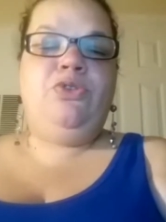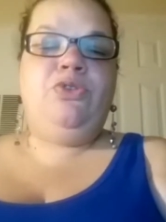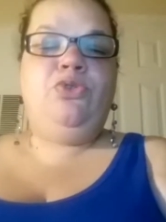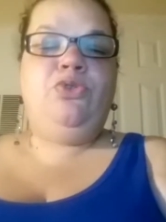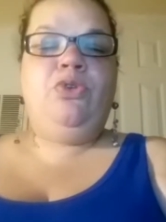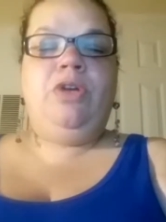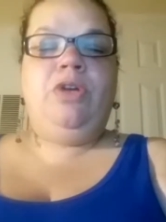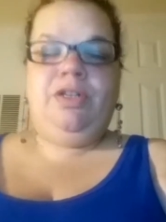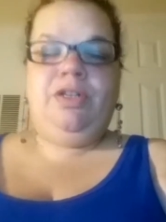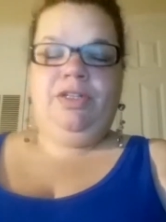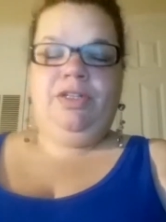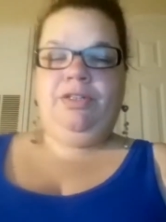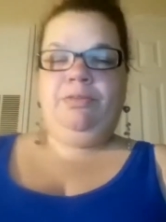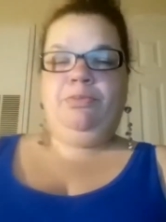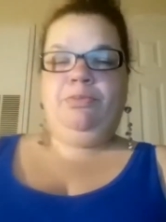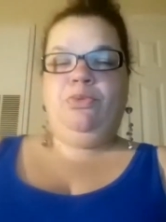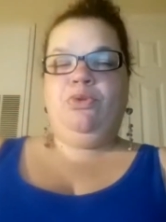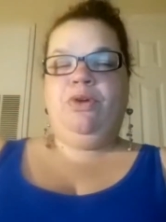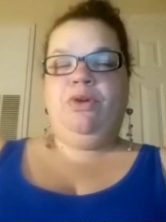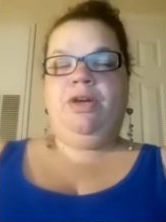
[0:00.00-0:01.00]
are a little
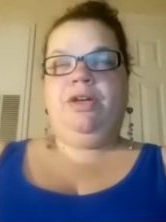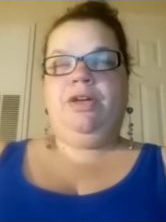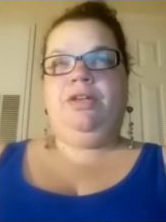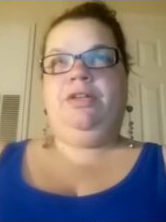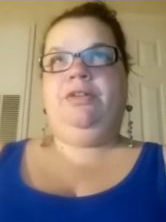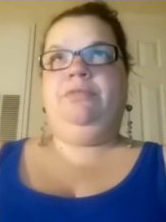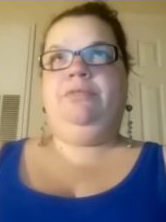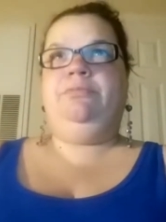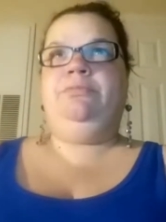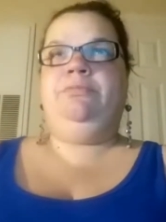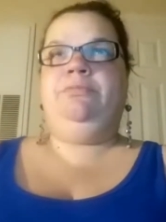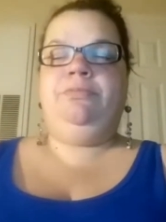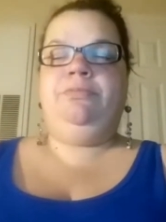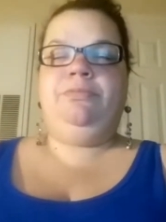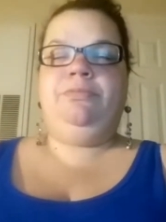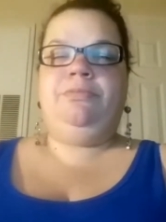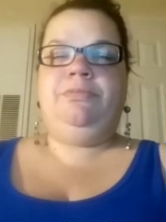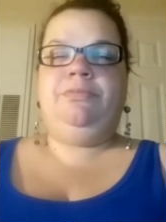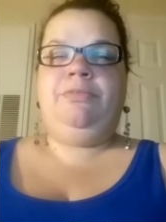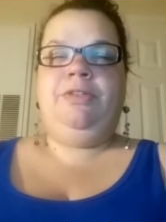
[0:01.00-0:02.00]
more
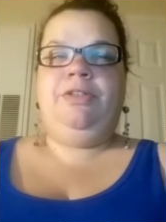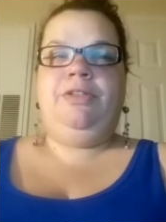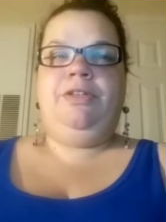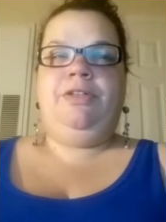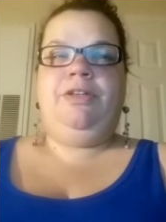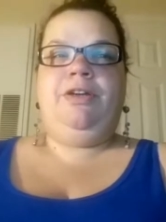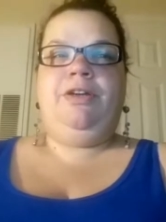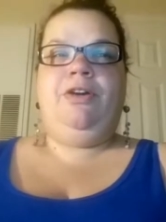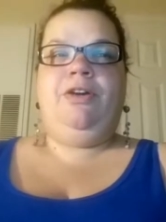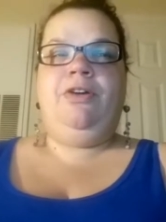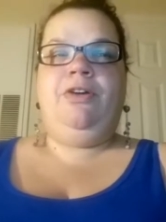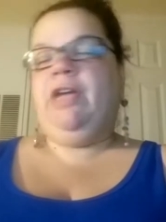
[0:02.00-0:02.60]
on